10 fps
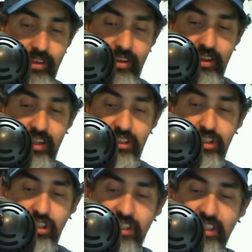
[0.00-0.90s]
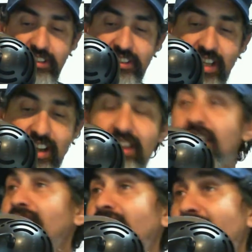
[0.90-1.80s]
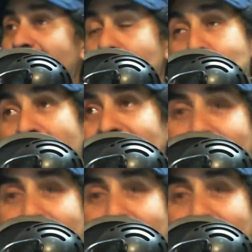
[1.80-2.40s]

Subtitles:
It took inside and it had a bad